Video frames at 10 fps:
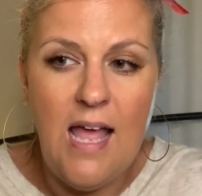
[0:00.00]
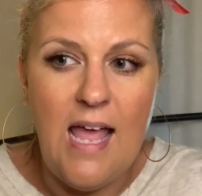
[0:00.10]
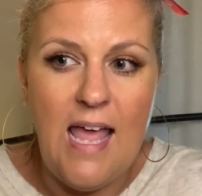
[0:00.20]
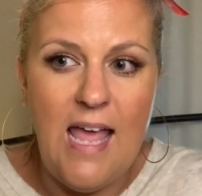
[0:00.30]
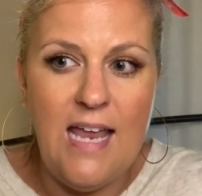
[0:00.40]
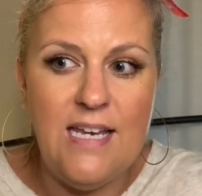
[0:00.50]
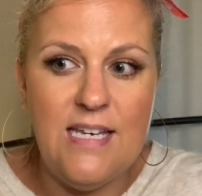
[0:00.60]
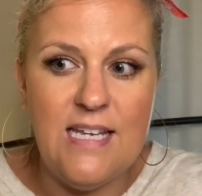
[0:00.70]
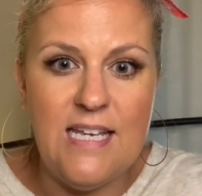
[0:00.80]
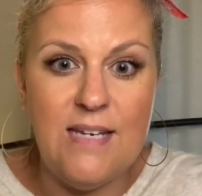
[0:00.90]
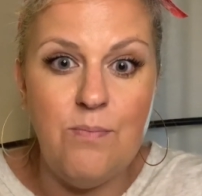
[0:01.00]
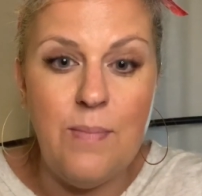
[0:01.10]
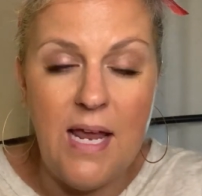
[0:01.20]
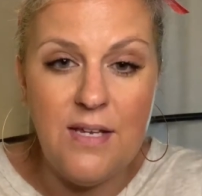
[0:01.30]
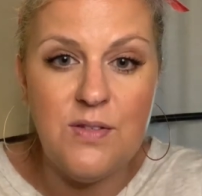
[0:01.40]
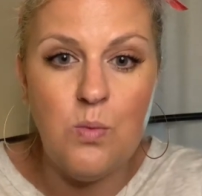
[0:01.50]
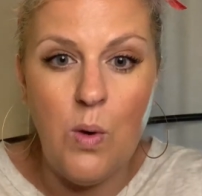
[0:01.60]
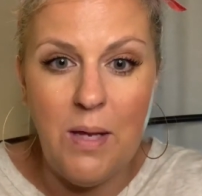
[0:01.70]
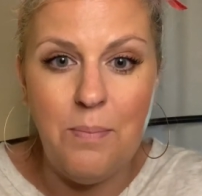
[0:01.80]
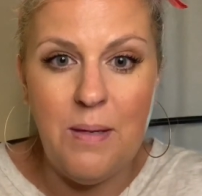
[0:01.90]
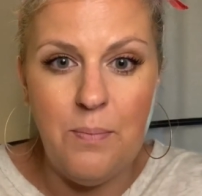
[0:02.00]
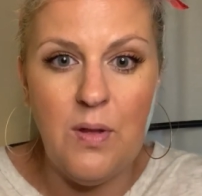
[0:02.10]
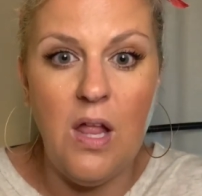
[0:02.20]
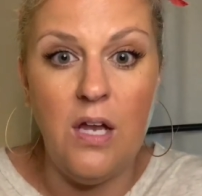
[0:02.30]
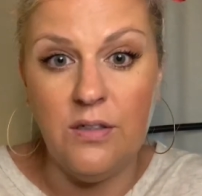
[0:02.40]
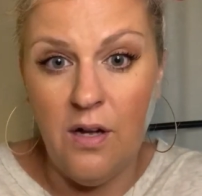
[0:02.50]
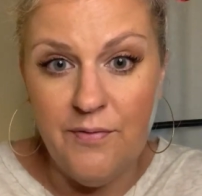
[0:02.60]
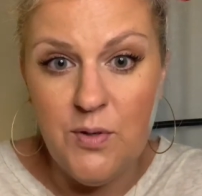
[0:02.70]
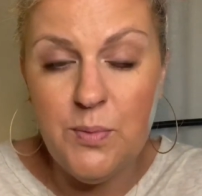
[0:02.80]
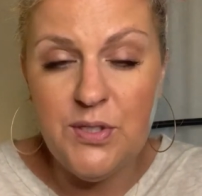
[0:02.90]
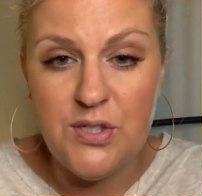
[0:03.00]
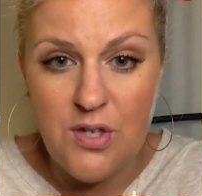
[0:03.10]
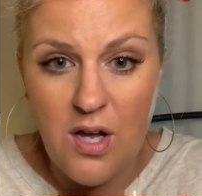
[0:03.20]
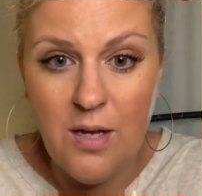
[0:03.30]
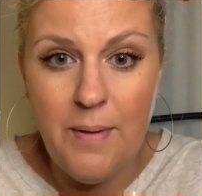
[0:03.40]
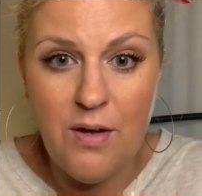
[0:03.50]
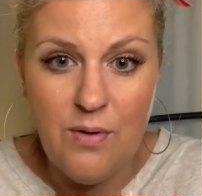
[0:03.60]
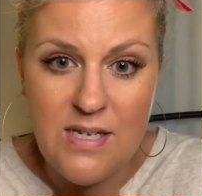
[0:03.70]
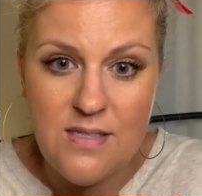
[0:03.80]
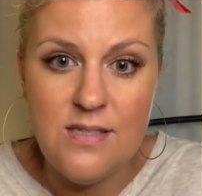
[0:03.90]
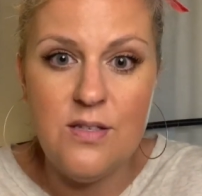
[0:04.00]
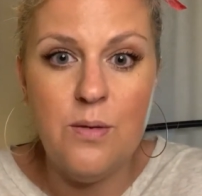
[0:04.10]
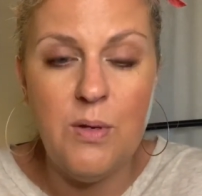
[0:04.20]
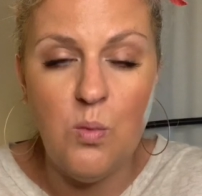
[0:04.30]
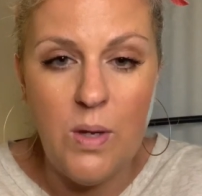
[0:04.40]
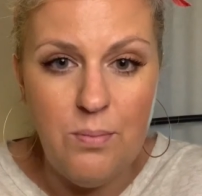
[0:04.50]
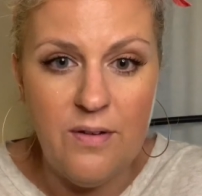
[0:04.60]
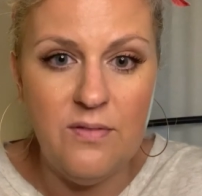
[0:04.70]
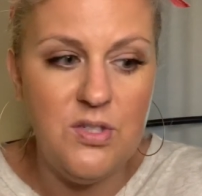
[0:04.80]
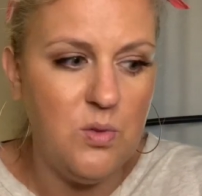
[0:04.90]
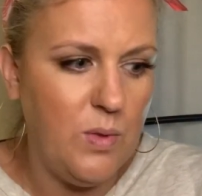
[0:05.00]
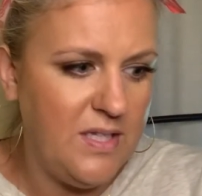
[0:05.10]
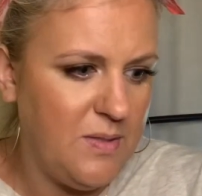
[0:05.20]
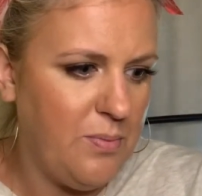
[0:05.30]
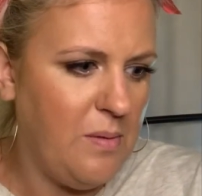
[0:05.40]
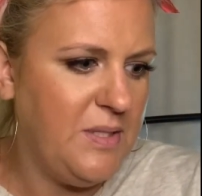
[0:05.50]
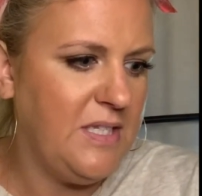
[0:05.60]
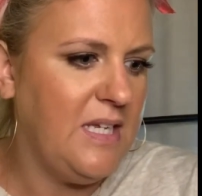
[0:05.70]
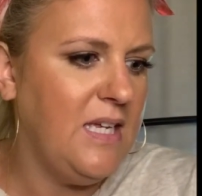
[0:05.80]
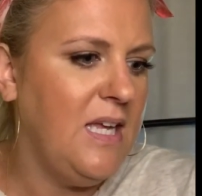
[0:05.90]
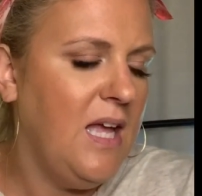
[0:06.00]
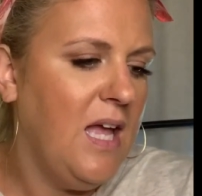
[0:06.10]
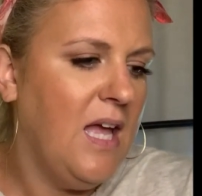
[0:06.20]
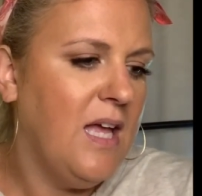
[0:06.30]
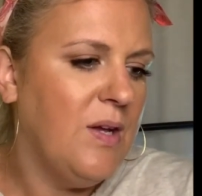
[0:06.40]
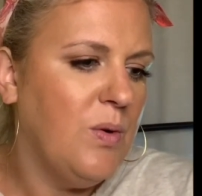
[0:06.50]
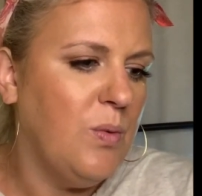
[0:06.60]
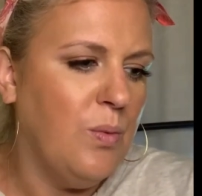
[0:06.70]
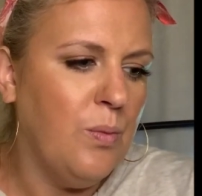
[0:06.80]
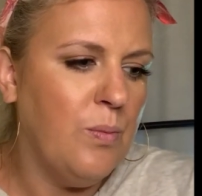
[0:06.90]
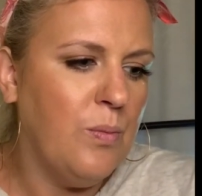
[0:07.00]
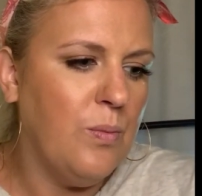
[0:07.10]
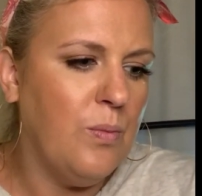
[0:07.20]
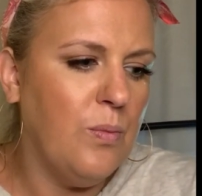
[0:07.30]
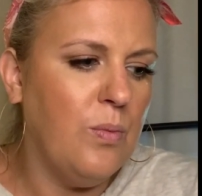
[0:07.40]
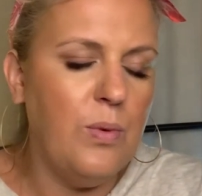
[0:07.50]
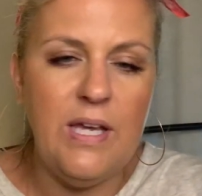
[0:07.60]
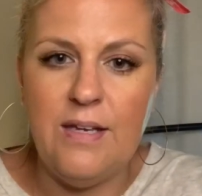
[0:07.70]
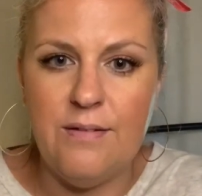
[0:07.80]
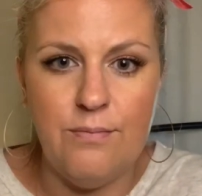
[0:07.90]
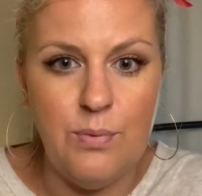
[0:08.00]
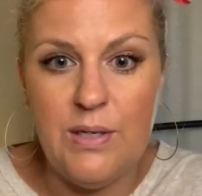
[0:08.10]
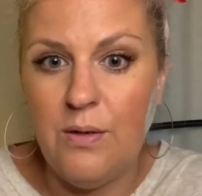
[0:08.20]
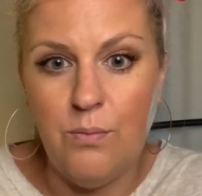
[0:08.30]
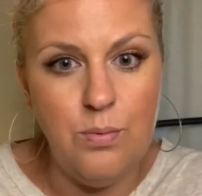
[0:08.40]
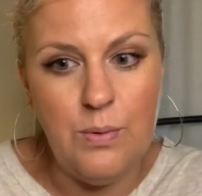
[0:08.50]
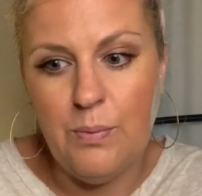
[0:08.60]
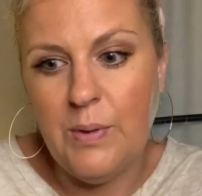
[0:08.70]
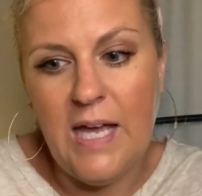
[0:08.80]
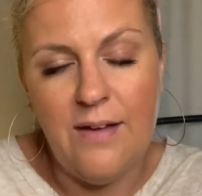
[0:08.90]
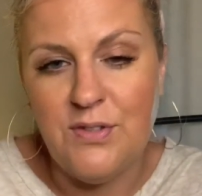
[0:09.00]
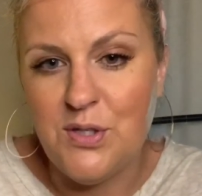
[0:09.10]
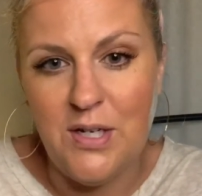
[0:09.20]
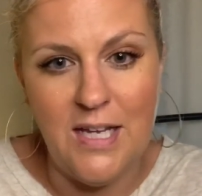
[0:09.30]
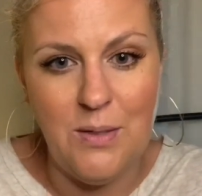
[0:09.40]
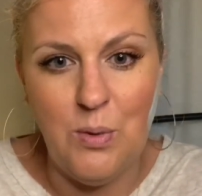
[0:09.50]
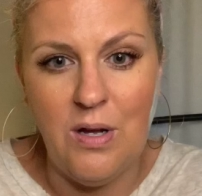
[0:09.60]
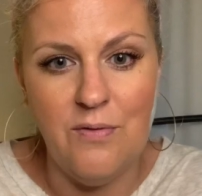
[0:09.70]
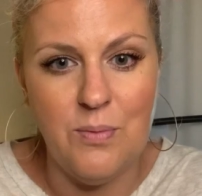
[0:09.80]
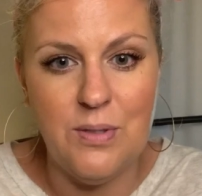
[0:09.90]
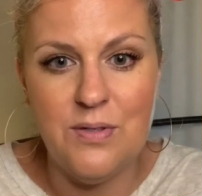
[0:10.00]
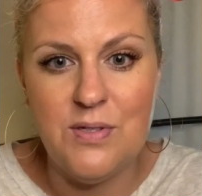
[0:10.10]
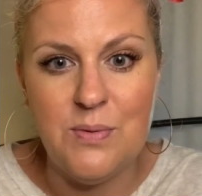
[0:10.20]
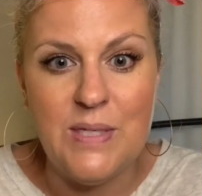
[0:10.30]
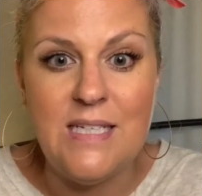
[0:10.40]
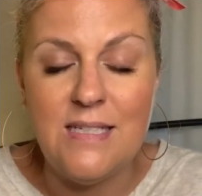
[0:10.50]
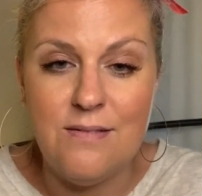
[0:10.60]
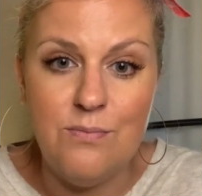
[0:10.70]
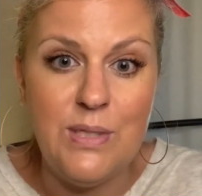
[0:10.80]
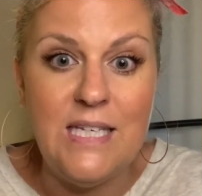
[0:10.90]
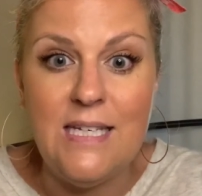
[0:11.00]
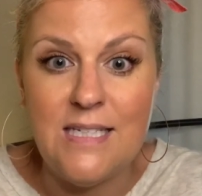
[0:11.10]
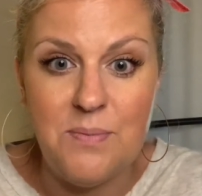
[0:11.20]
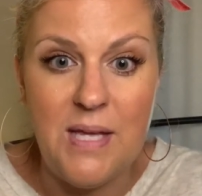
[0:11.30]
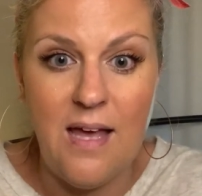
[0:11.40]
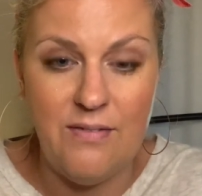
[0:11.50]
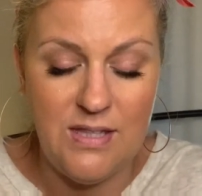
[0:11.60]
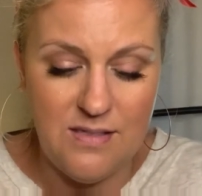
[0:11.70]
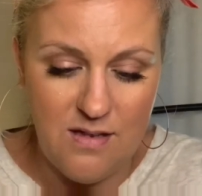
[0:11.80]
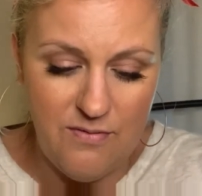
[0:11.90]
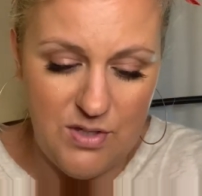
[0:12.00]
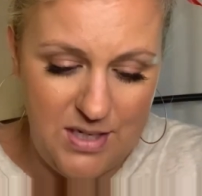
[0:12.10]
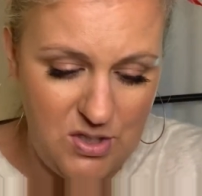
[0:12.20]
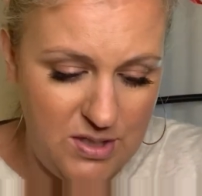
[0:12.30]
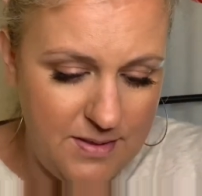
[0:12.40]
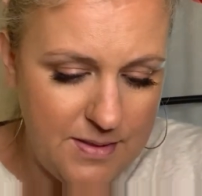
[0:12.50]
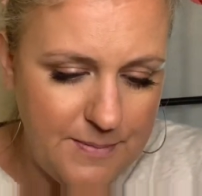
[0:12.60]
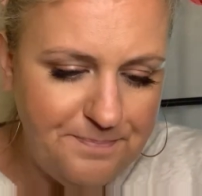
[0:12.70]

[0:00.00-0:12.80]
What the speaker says: and it makes white people uncomfortable to talk about racism and white privilege and white supremacy, we have to start getting more comfortable. So we need to be having these conversations.